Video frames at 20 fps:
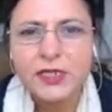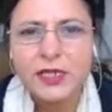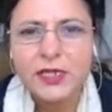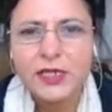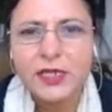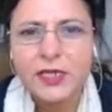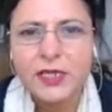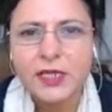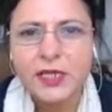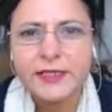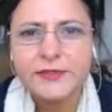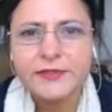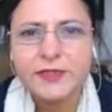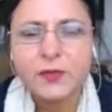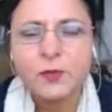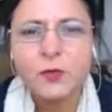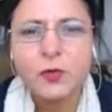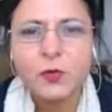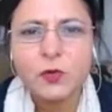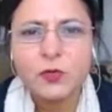is
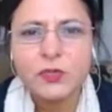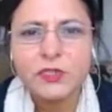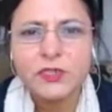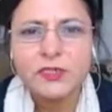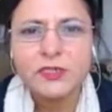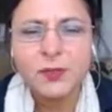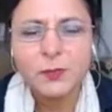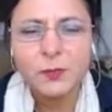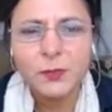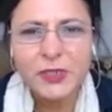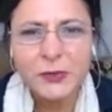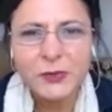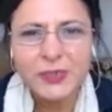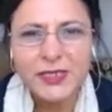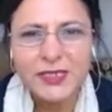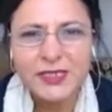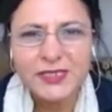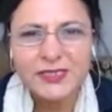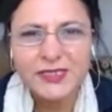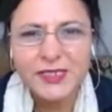important, simply
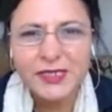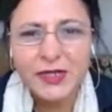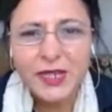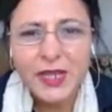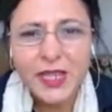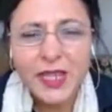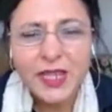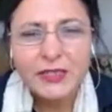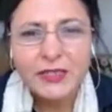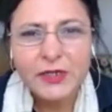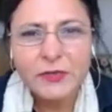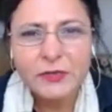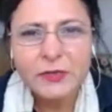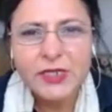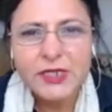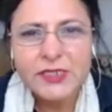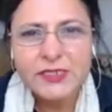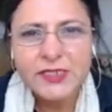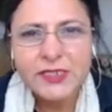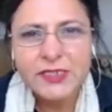because they're
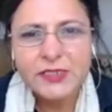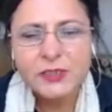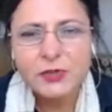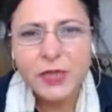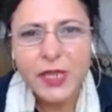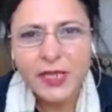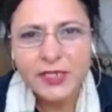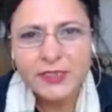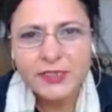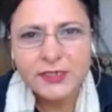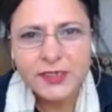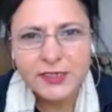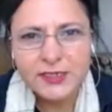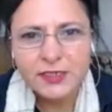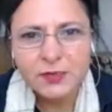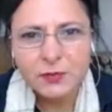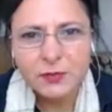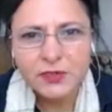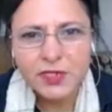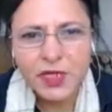easier to access
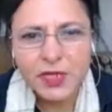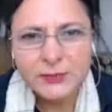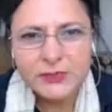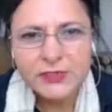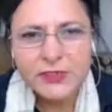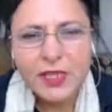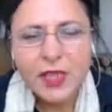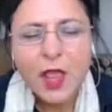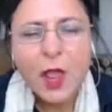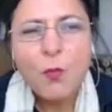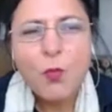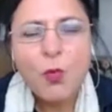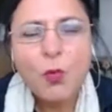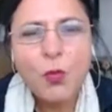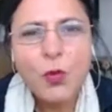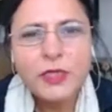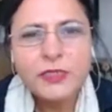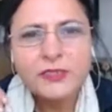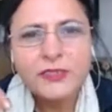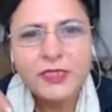sometimes. But
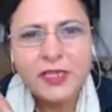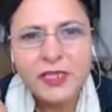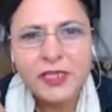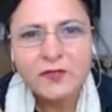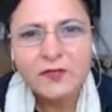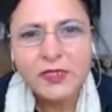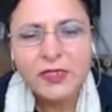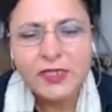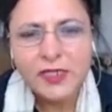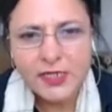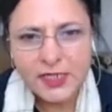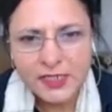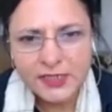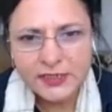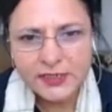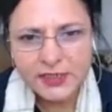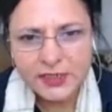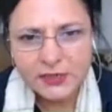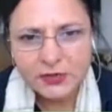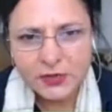what's even
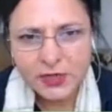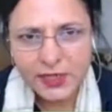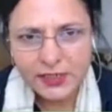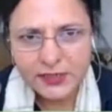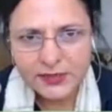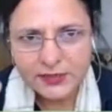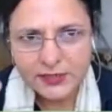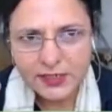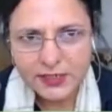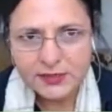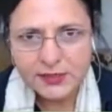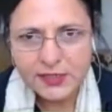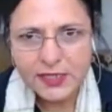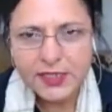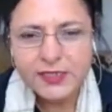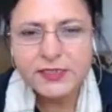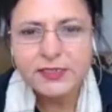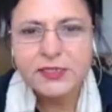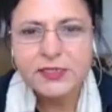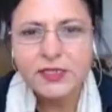easier to access
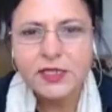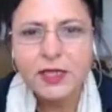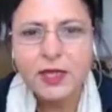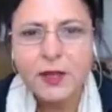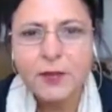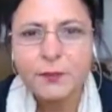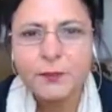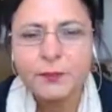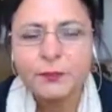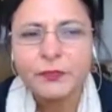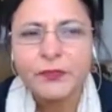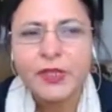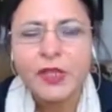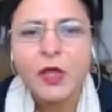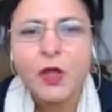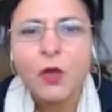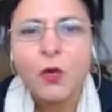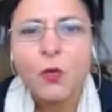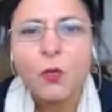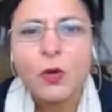is
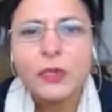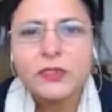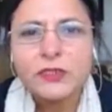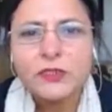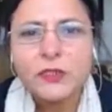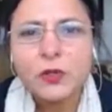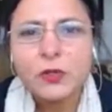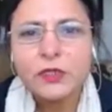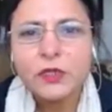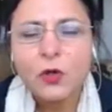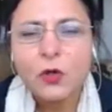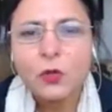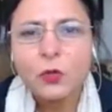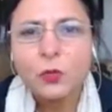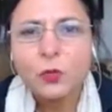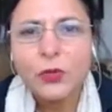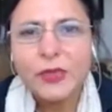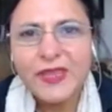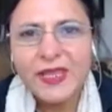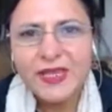what's going on
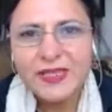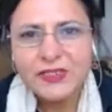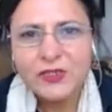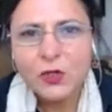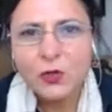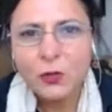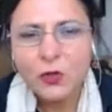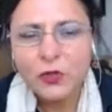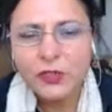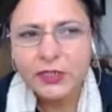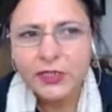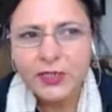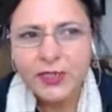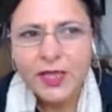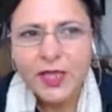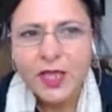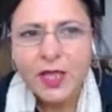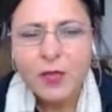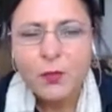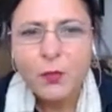within your body.
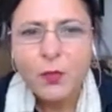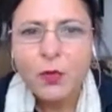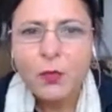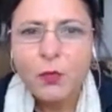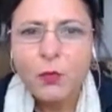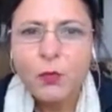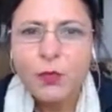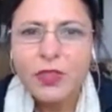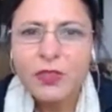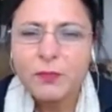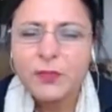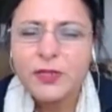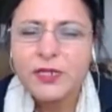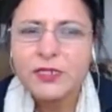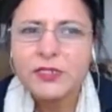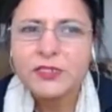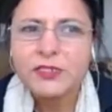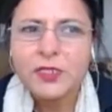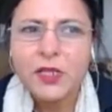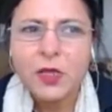But we've been
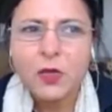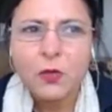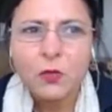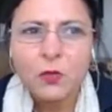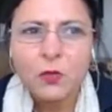so